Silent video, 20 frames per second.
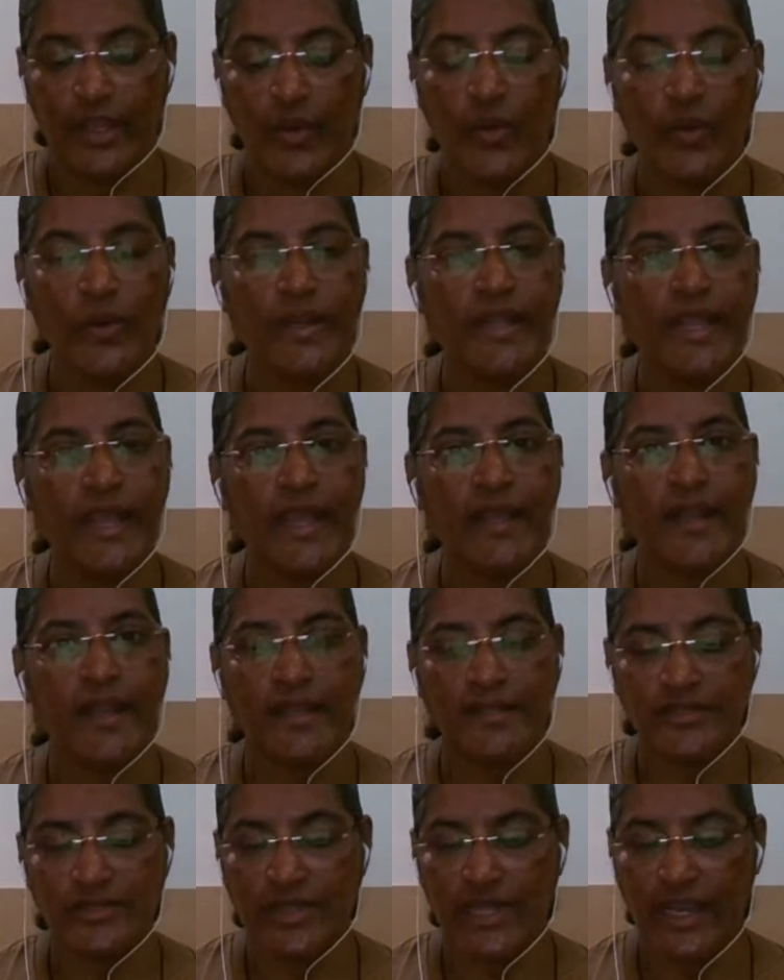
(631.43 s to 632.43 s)
Only an
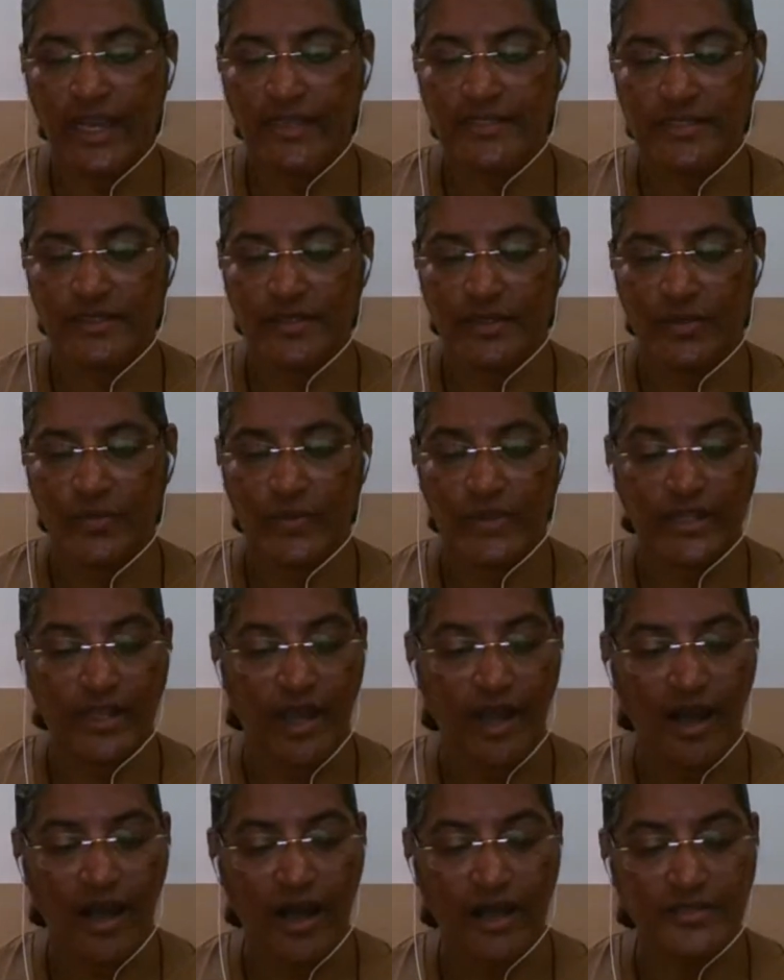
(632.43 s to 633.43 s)
educator with
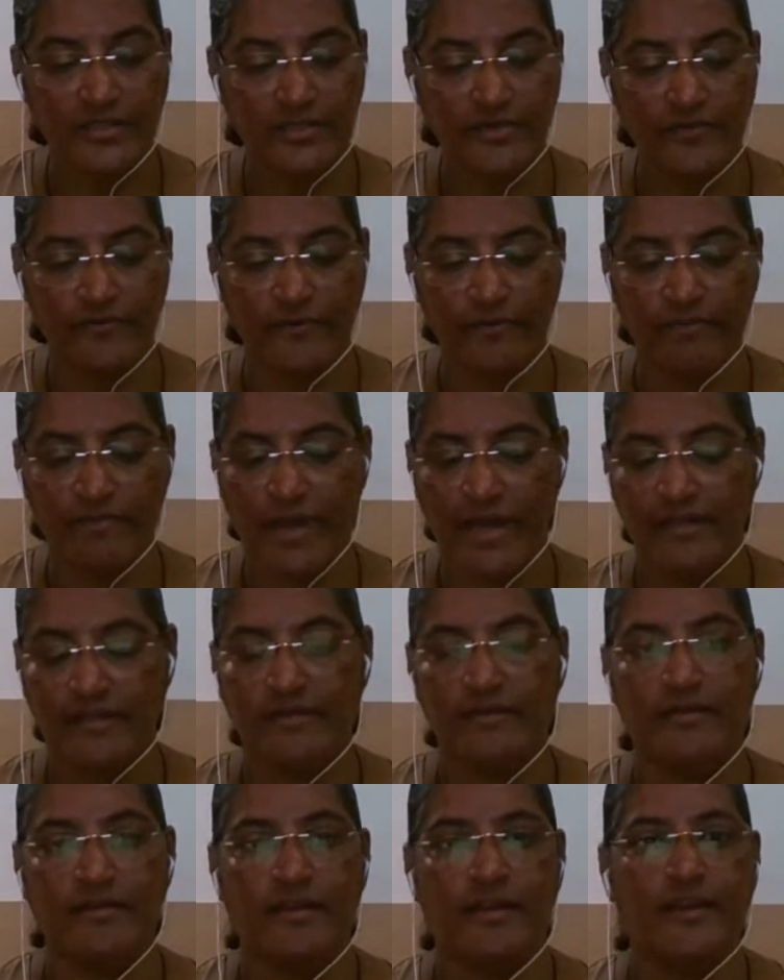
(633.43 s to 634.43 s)
the heart of a
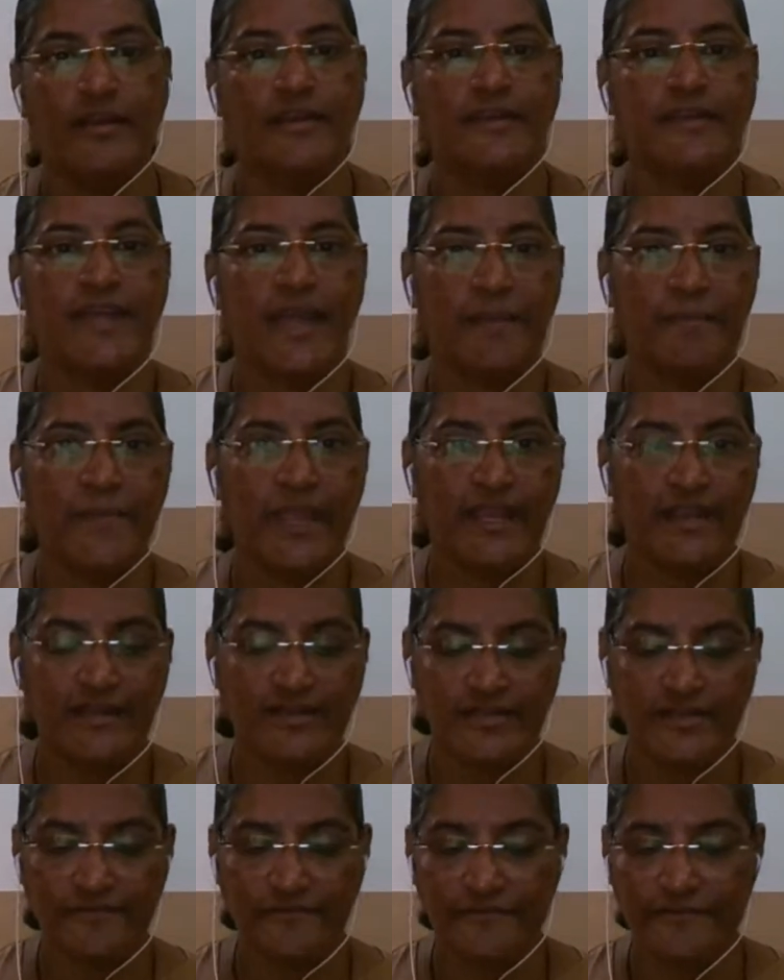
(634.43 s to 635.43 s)
mother can make
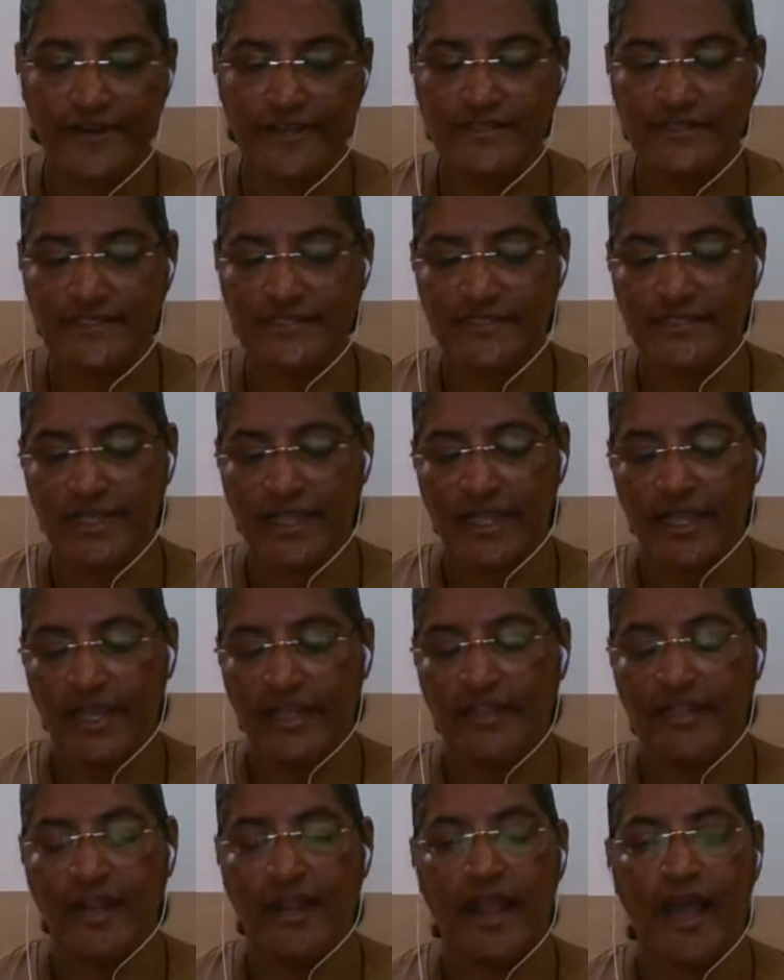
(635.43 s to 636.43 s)
a difference
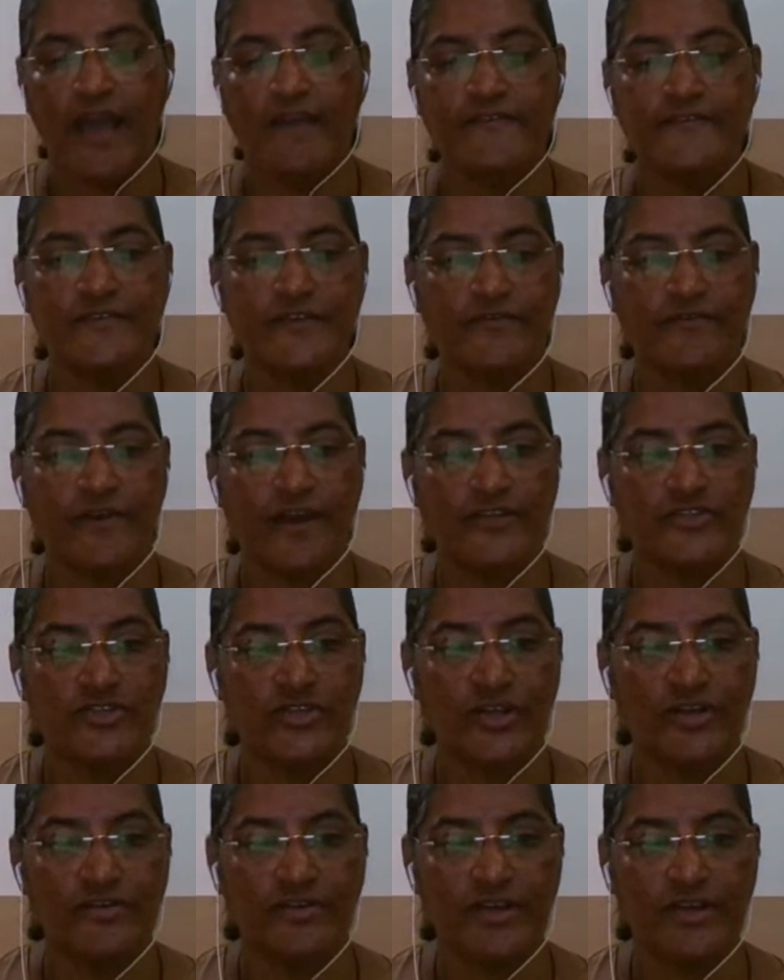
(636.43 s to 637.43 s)
in the lives of our
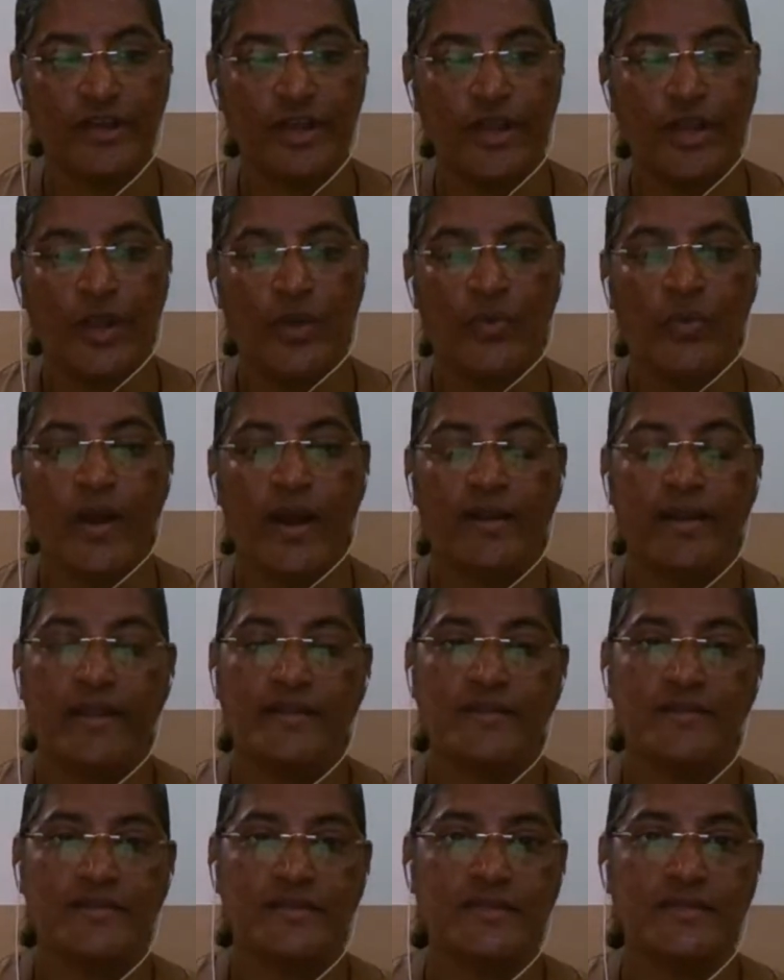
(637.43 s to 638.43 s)
children who are
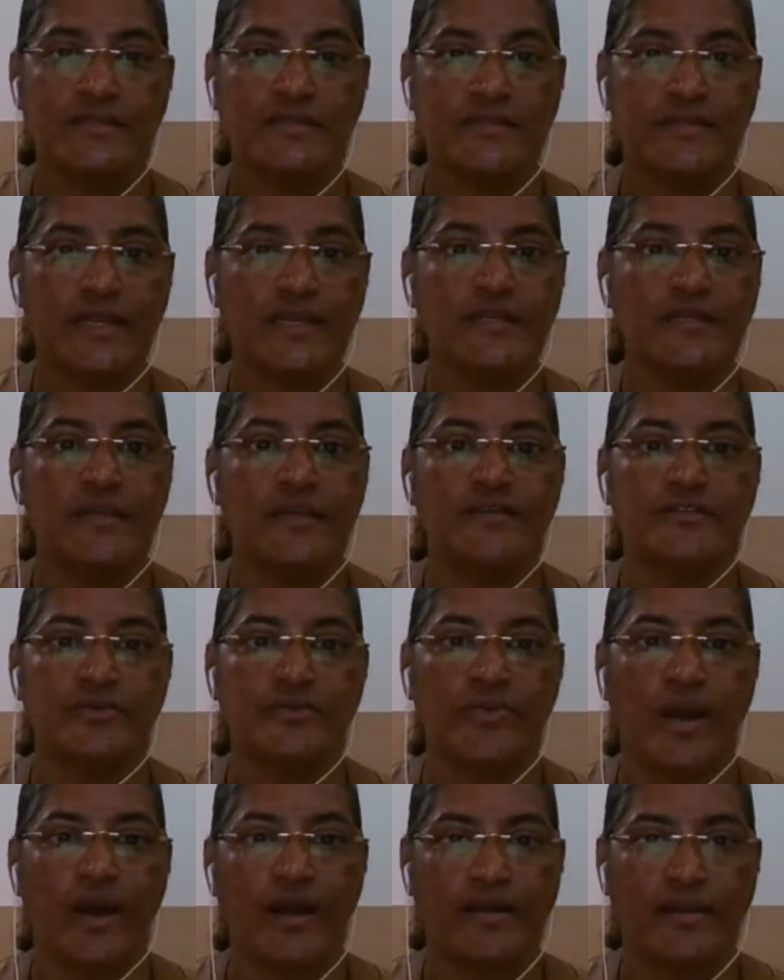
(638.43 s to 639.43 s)
entrusted
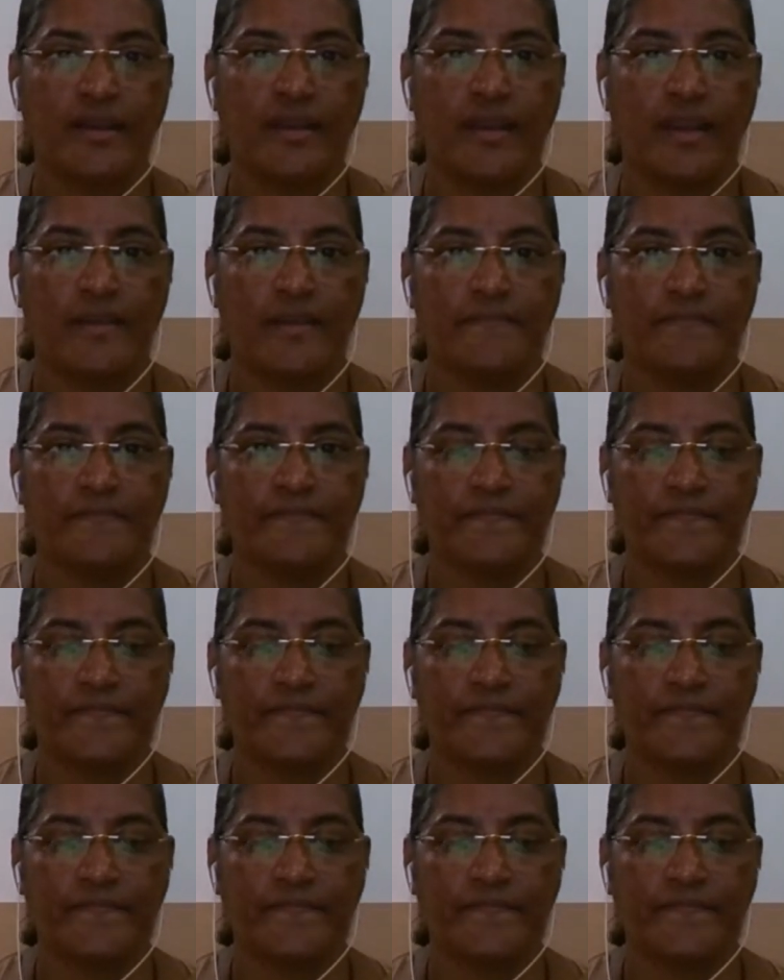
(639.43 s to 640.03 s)
to our care.